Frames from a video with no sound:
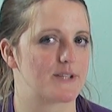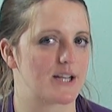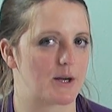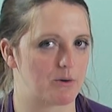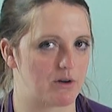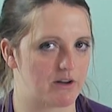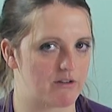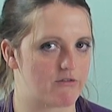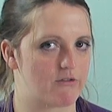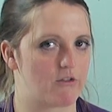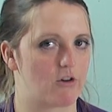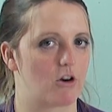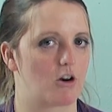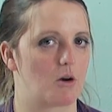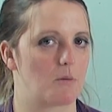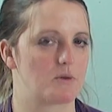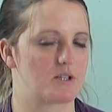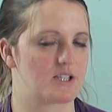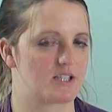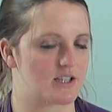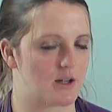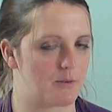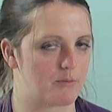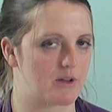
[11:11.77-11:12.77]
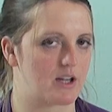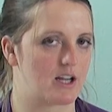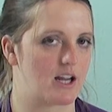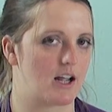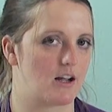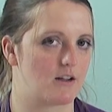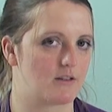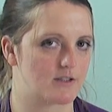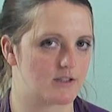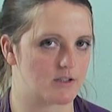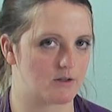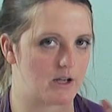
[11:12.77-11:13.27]
I refer them to something
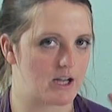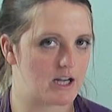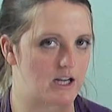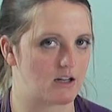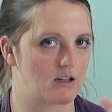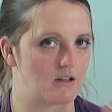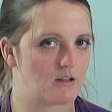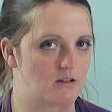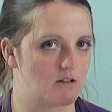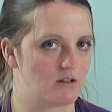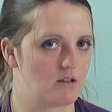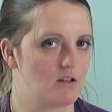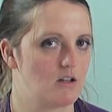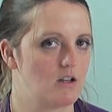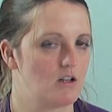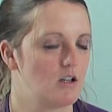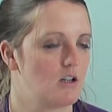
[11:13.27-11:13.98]
else so I can